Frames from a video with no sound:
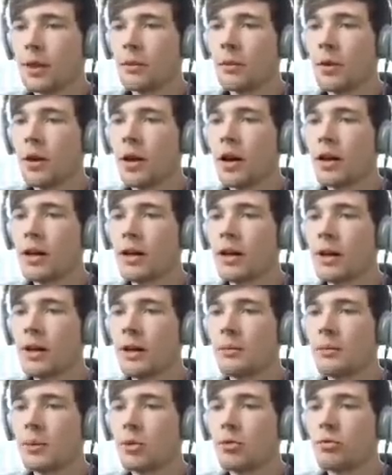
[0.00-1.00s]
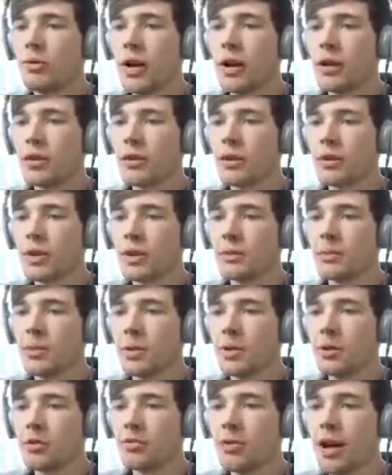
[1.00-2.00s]
We are going to need more rails in this
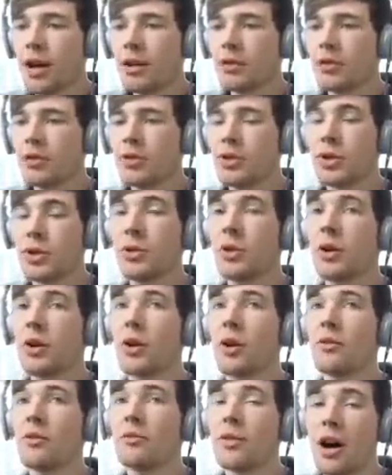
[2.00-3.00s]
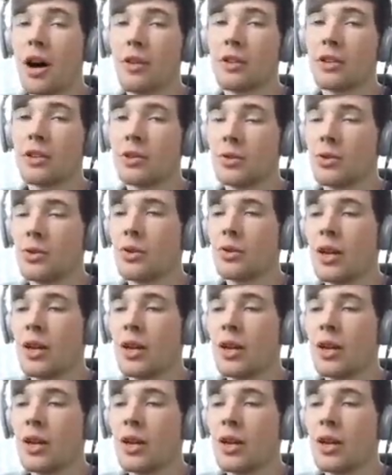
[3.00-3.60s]
because rails do not go far at all.